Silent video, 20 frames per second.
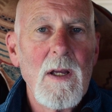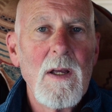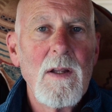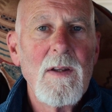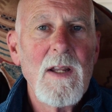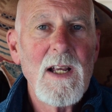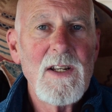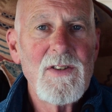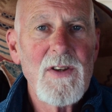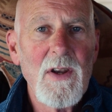
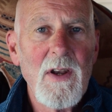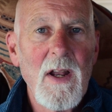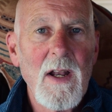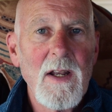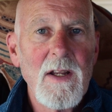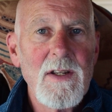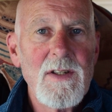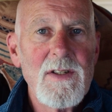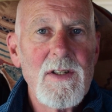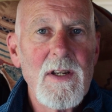Next on our
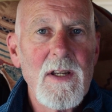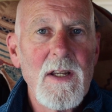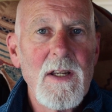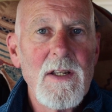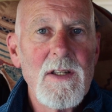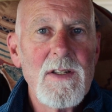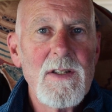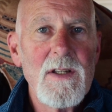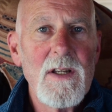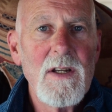list
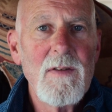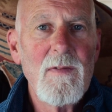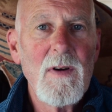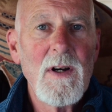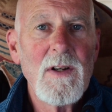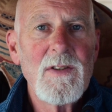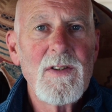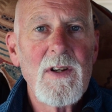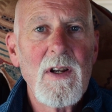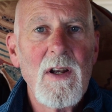is the
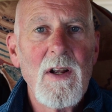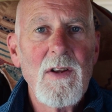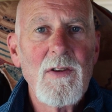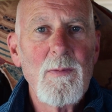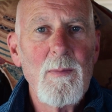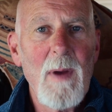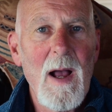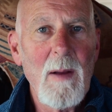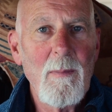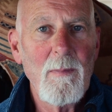advanced glass
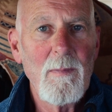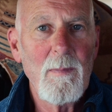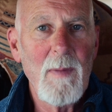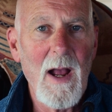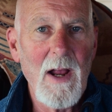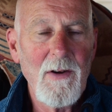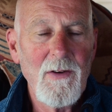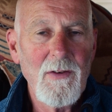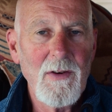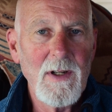mat
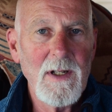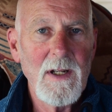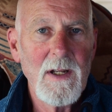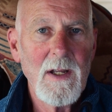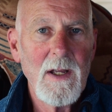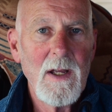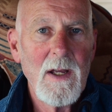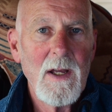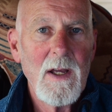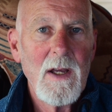battery.
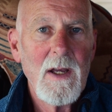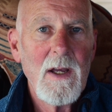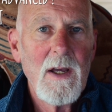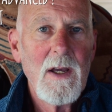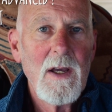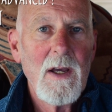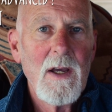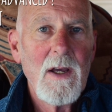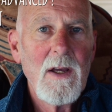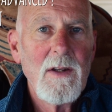
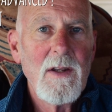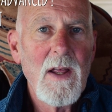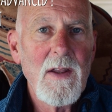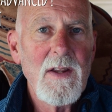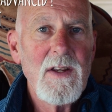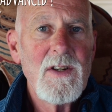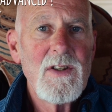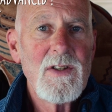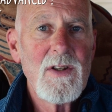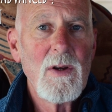Now,
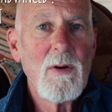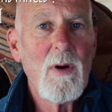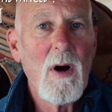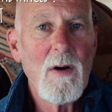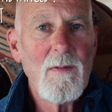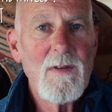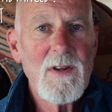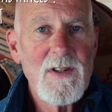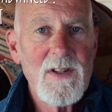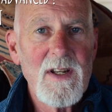these still
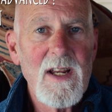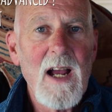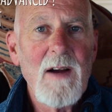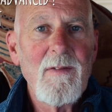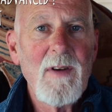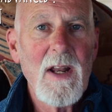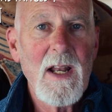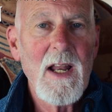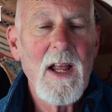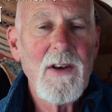obviously have
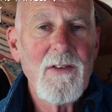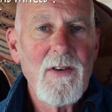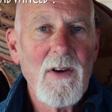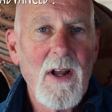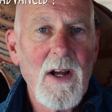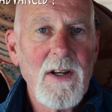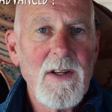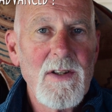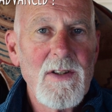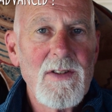an
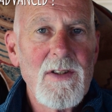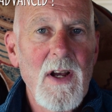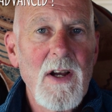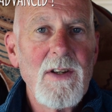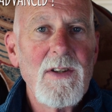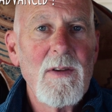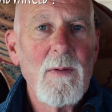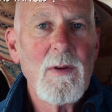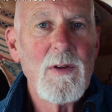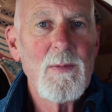electrolyte
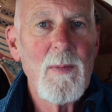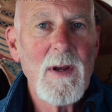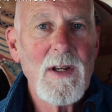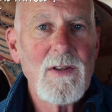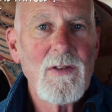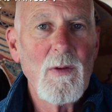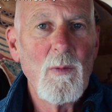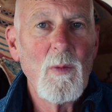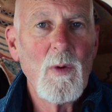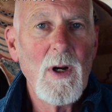inside them, which
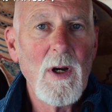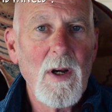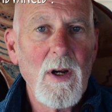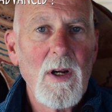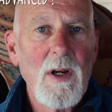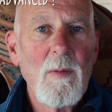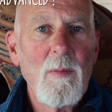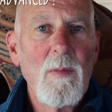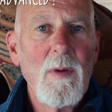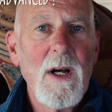makes them
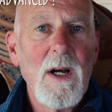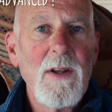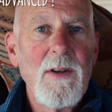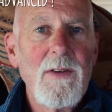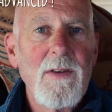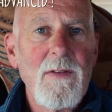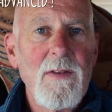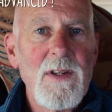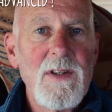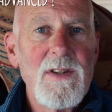work, but
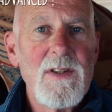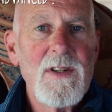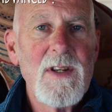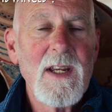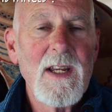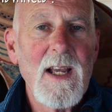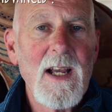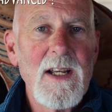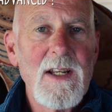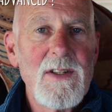this is
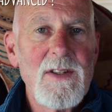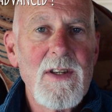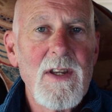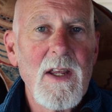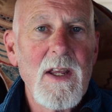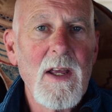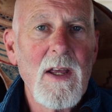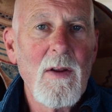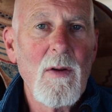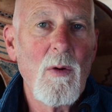encased
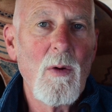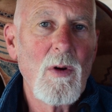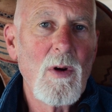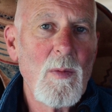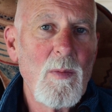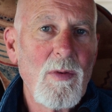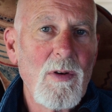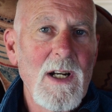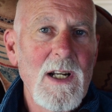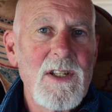or
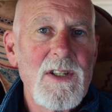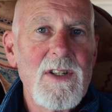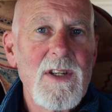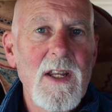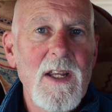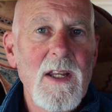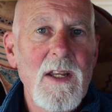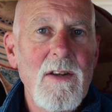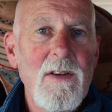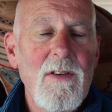compressed
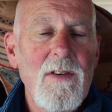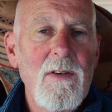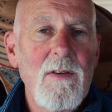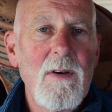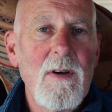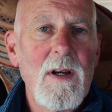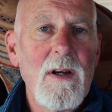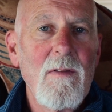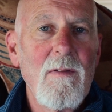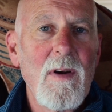into
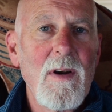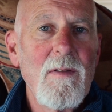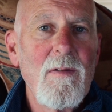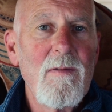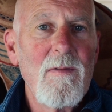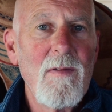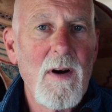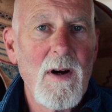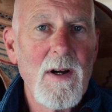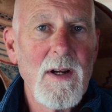a very
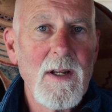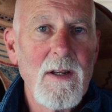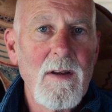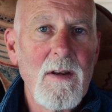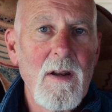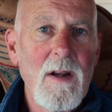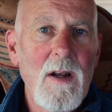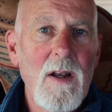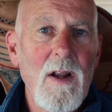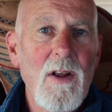
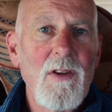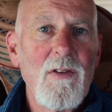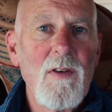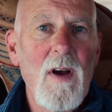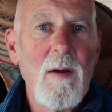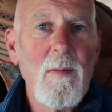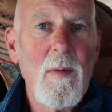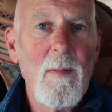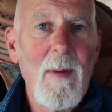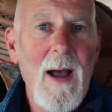fine glass
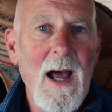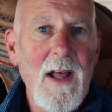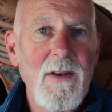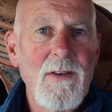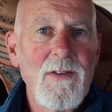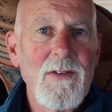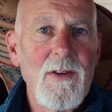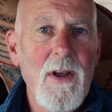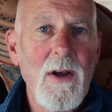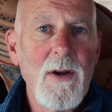fibre mat,
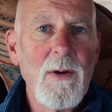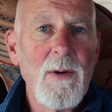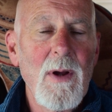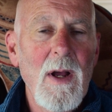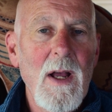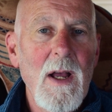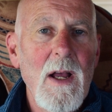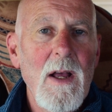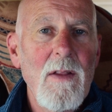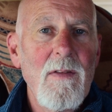so
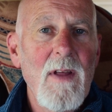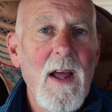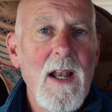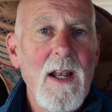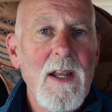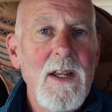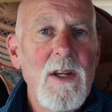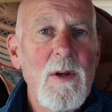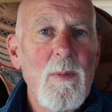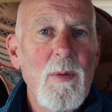they're
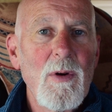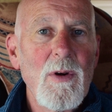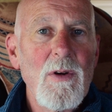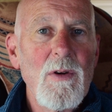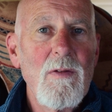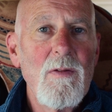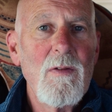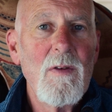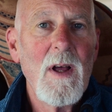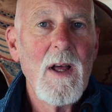leak
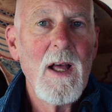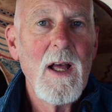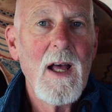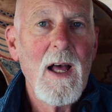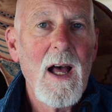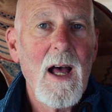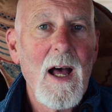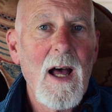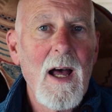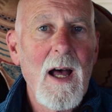proof
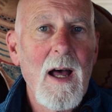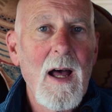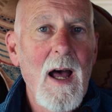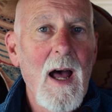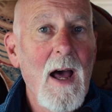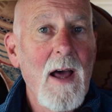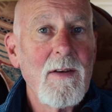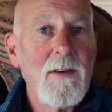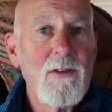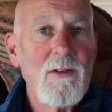
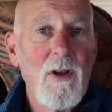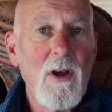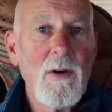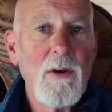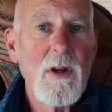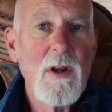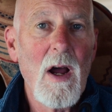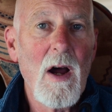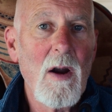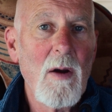and so
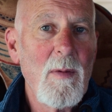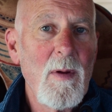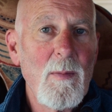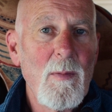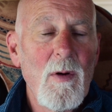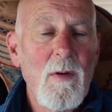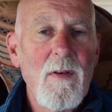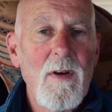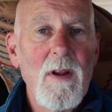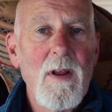are a bit
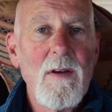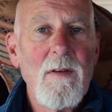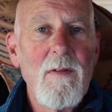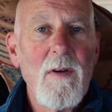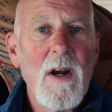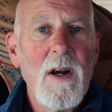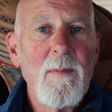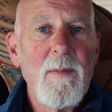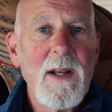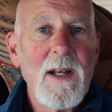more
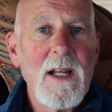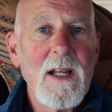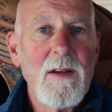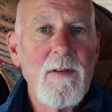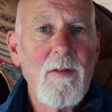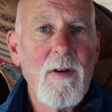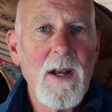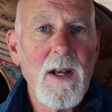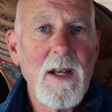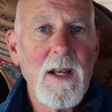environmentally
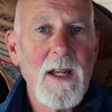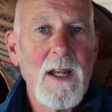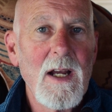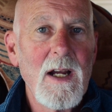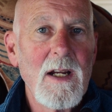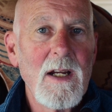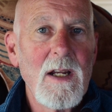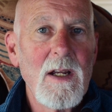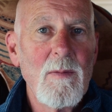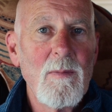friendly
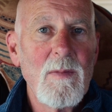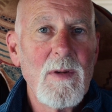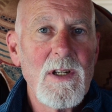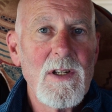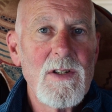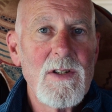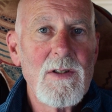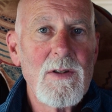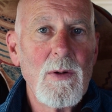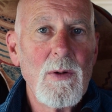and can be
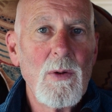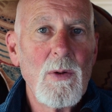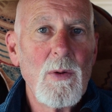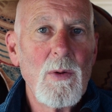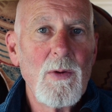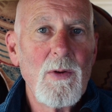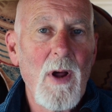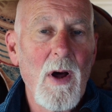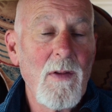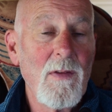
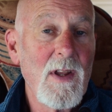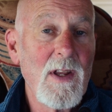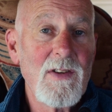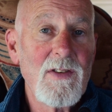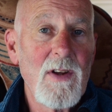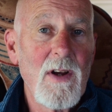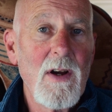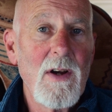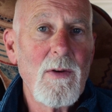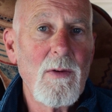stored on their
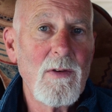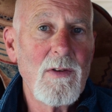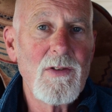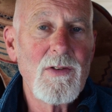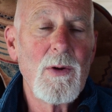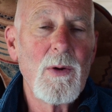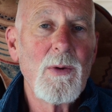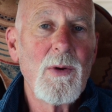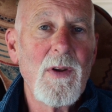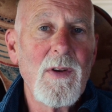side or
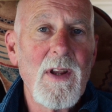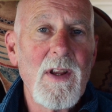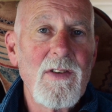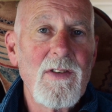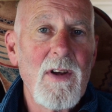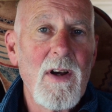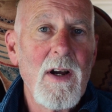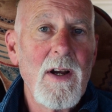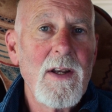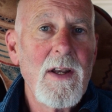installed on their
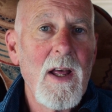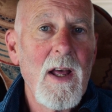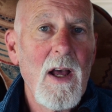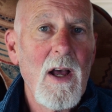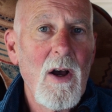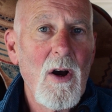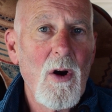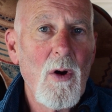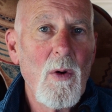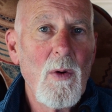side,
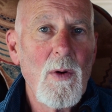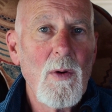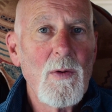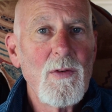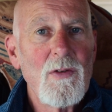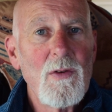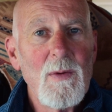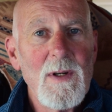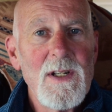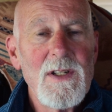or
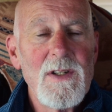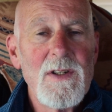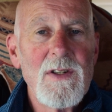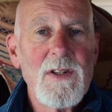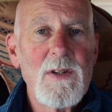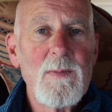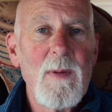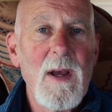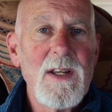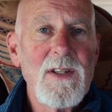squeezed into
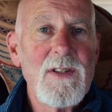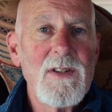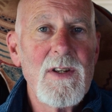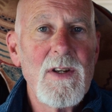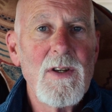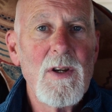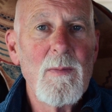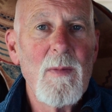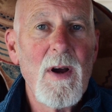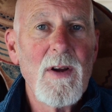spaces
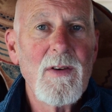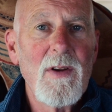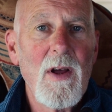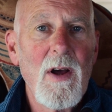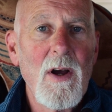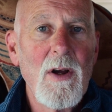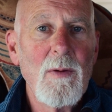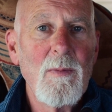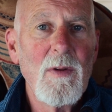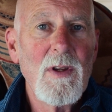in your
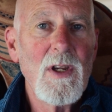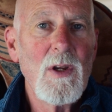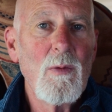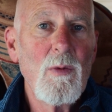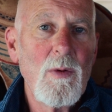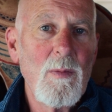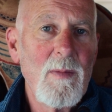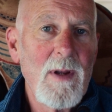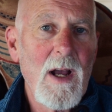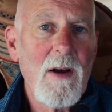motorhome that you
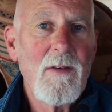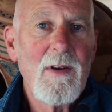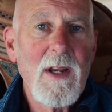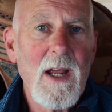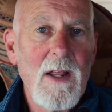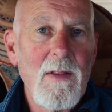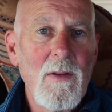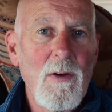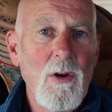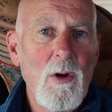wouldn't be able to
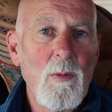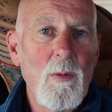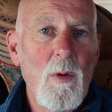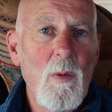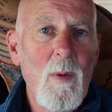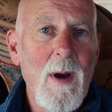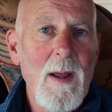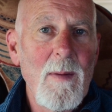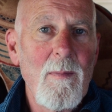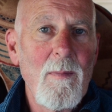get the normal
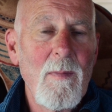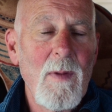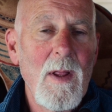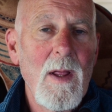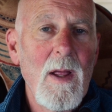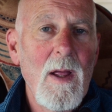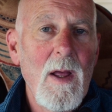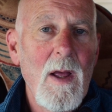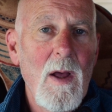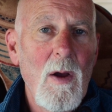
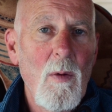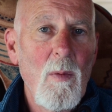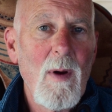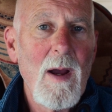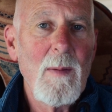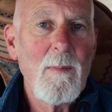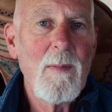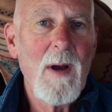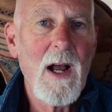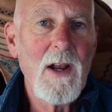
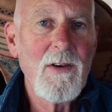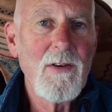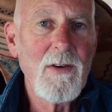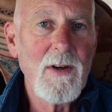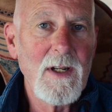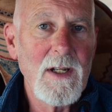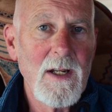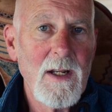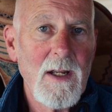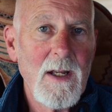wet battery.